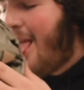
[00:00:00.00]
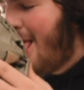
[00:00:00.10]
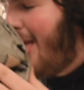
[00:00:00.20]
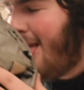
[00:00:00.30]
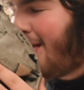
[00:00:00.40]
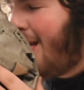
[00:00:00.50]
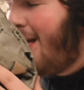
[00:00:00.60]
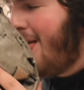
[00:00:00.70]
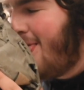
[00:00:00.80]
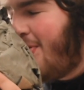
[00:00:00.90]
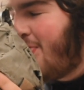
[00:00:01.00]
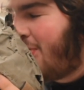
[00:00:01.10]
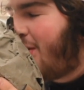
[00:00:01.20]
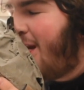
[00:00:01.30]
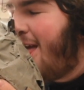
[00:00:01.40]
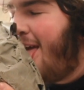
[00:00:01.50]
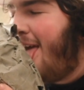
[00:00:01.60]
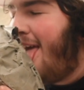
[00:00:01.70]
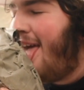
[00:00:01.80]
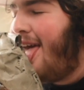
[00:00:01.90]
They're crazy
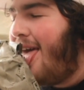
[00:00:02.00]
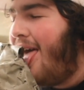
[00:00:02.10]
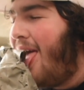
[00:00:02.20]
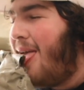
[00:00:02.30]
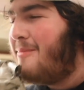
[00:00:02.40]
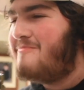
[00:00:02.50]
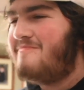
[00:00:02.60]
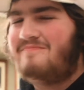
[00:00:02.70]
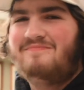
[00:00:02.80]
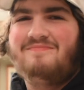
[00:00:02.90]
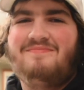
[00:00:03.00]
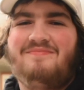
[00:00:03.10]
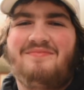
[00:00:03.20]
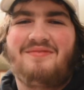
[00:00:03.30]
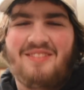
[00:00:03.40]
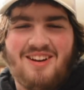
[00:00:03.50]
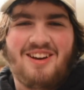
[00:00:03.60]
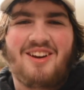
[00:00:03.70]
skin! There you